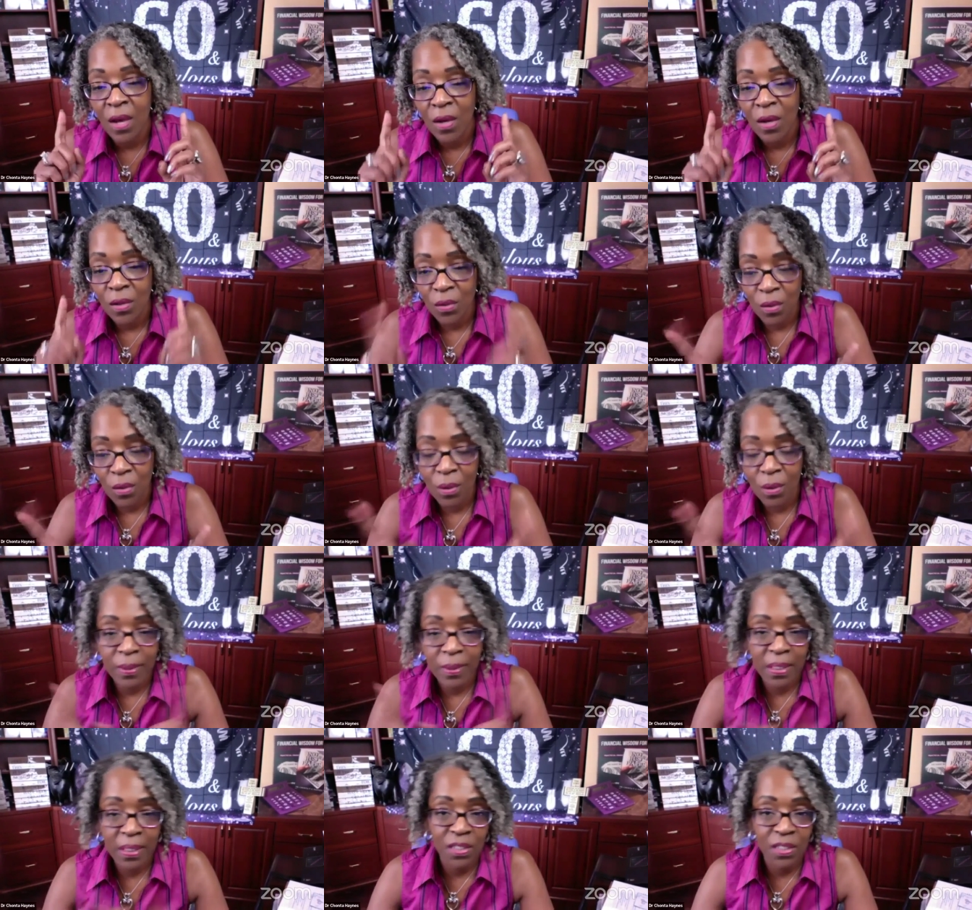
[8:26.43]
your
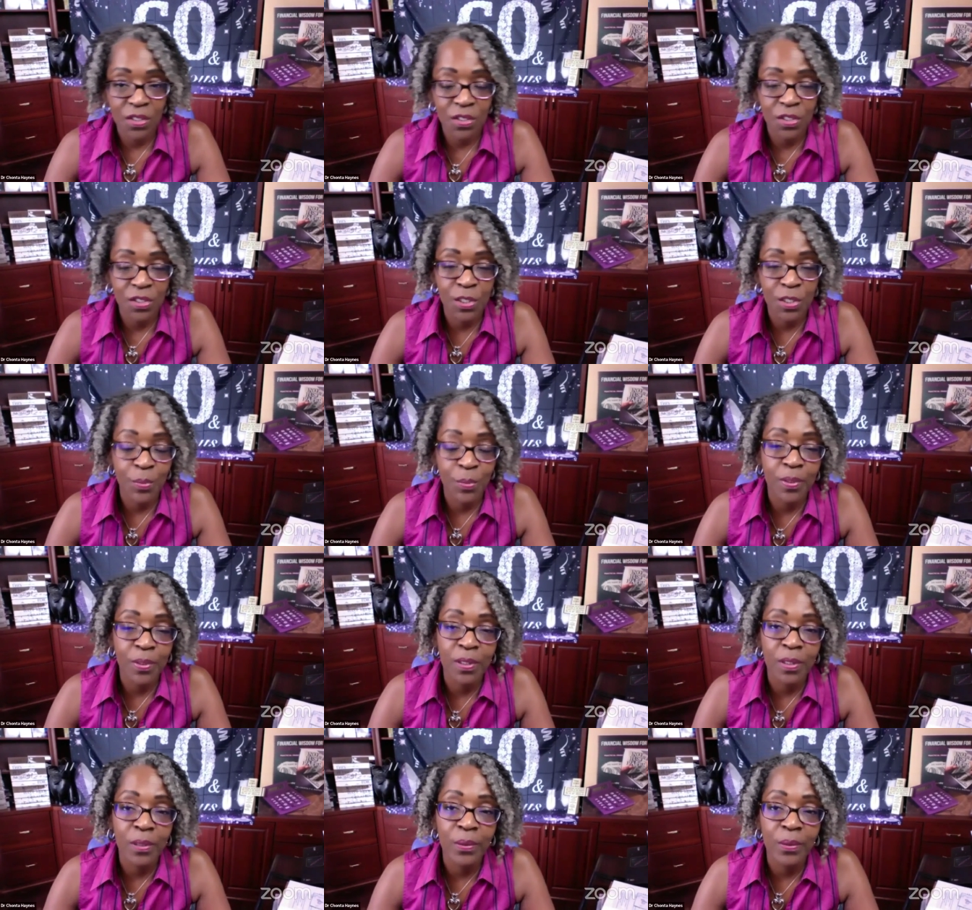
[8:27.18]
relationship
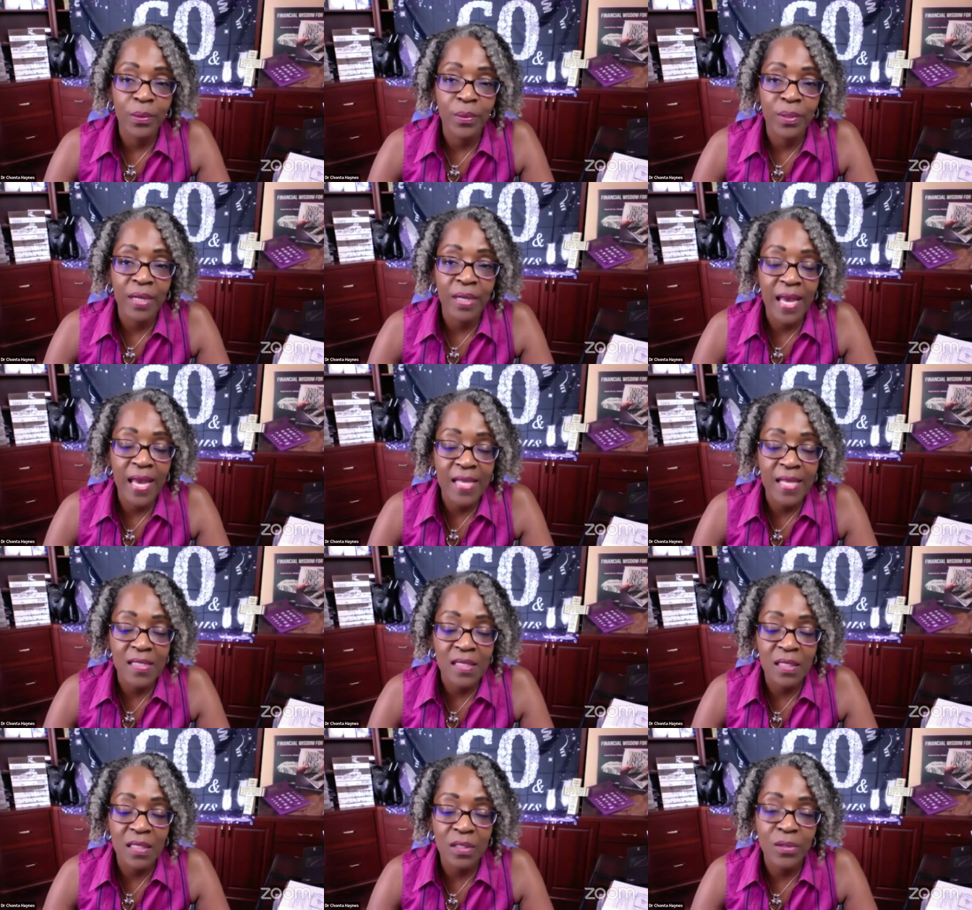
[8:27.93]
with the Lord
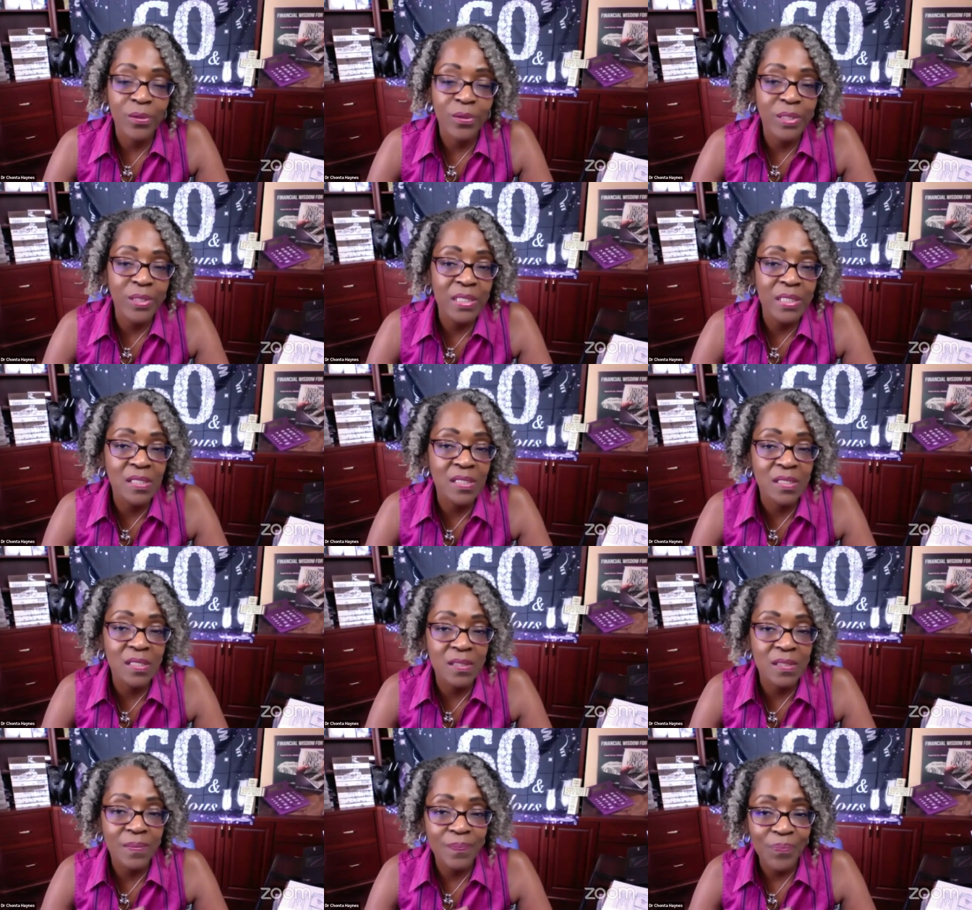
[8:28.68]
has increased.